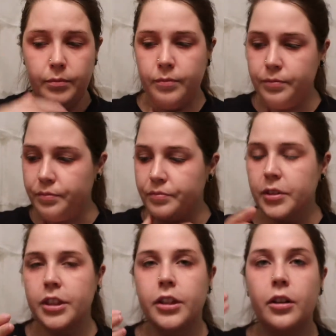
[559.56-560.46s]

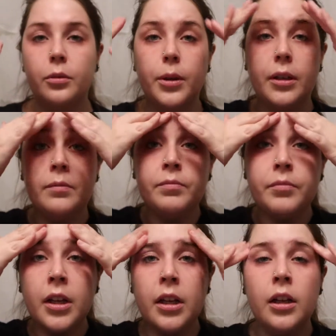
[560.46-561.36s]
excuse me,
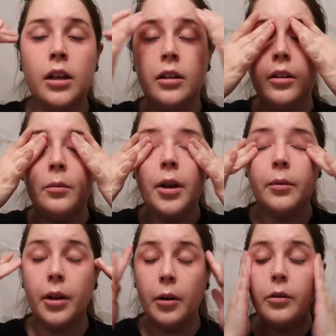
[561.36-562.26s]

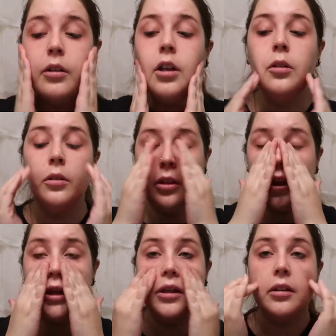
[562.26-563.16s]
sometimes I would use
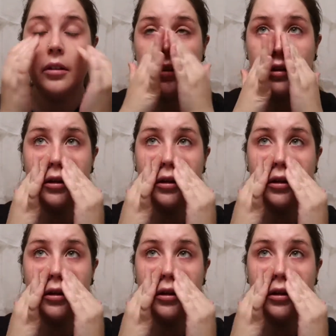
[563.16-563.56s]
this